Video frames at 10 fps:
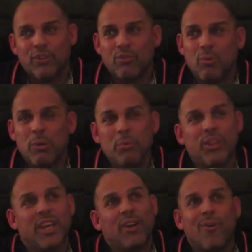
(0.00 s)
So we were
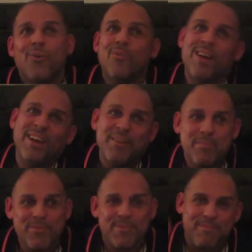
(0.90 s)
there, boom,
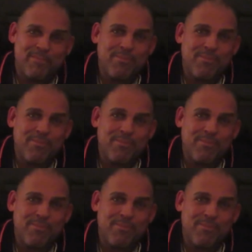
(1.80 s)
boom.